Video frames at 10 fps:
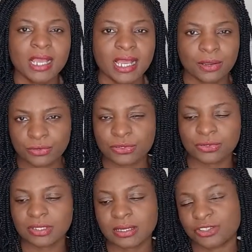I'll
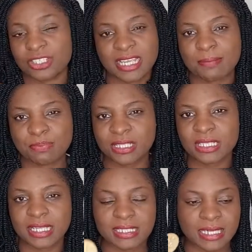just get
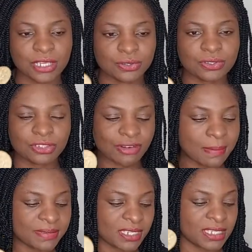biscuits, and I use dry
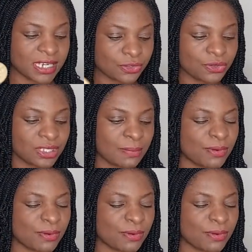biscuits, and I use that.